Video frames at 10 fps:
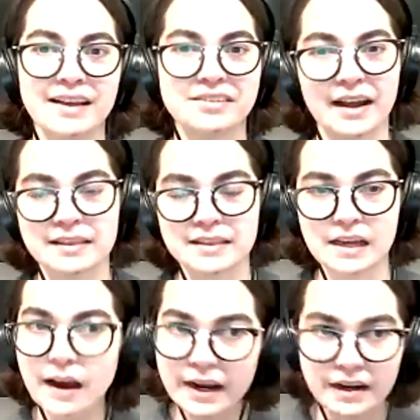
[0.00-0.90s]
It's at
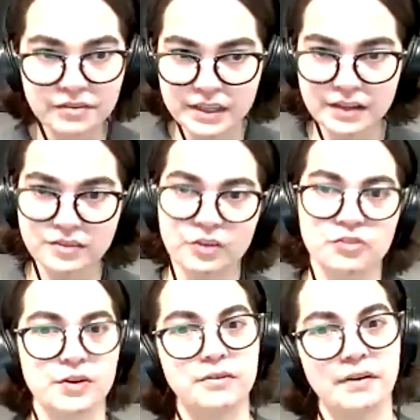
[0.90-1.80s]
the height of the
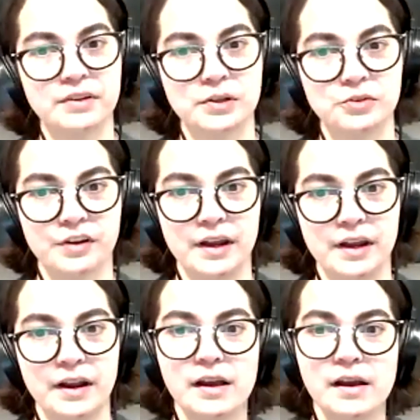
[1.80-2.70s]
Industrial
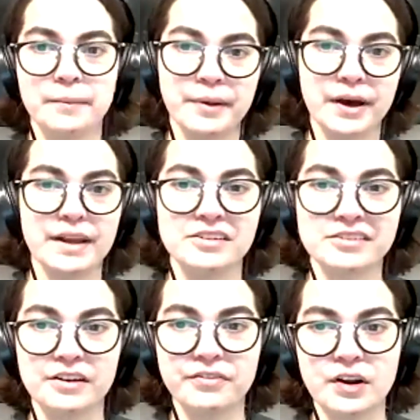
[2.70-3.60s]
Revolution, but
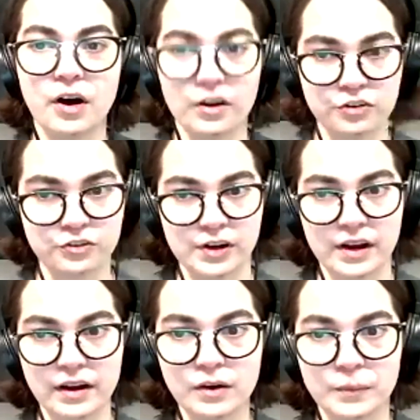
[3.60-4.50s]
instead of in
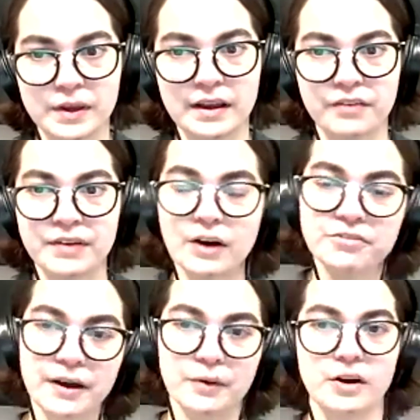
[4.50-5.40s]
Austria, we have now
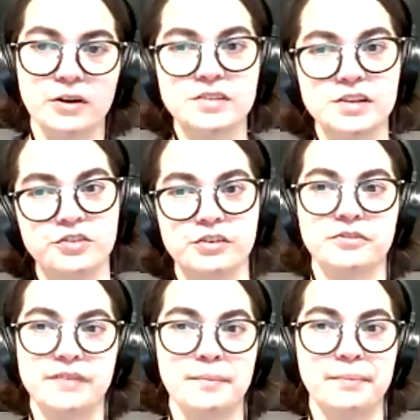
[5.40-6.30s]
found our
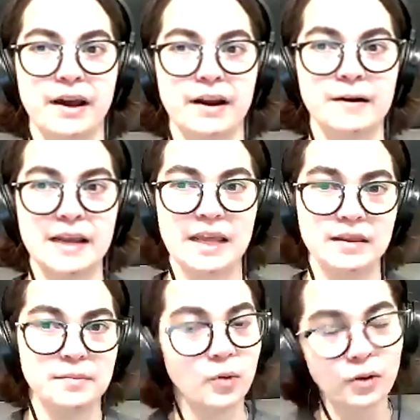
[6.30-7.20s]
titular vampire in
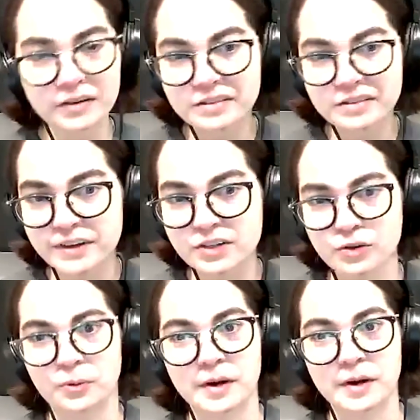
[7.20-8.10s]
the moors of
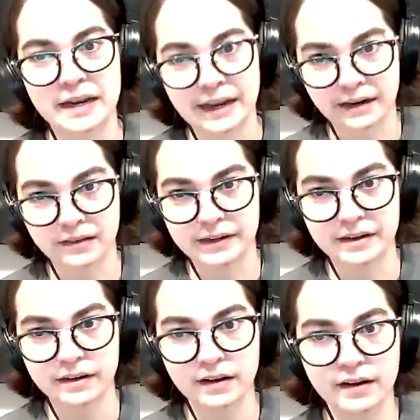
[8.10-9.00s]
Victorian
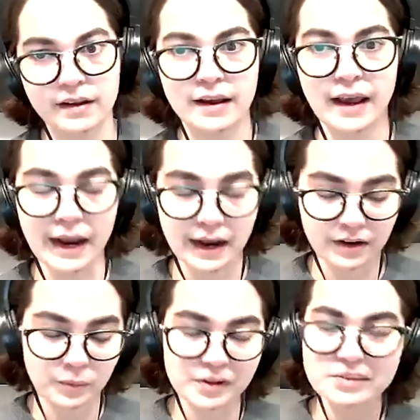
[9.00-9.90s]
England.
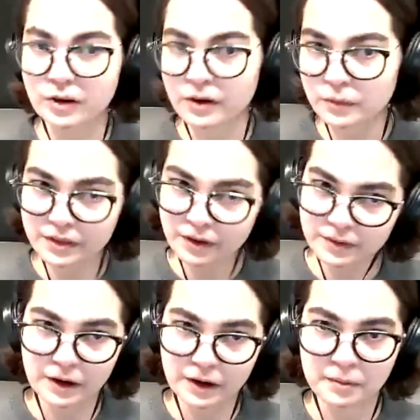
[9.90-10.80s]
And we start with our
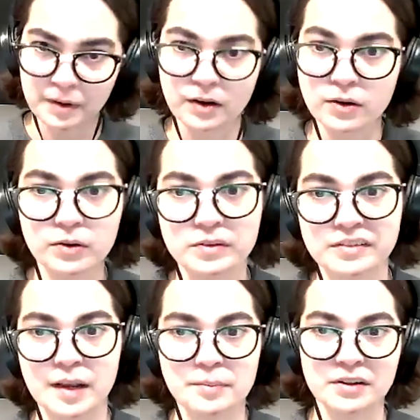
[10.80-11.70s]
narrator, whose
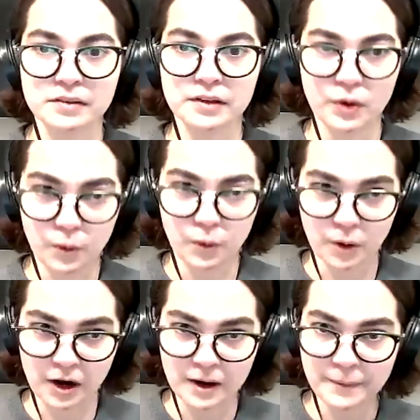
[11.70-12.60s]
name is
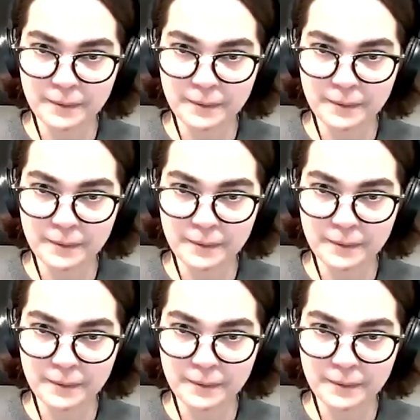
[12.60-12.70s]
Lenore.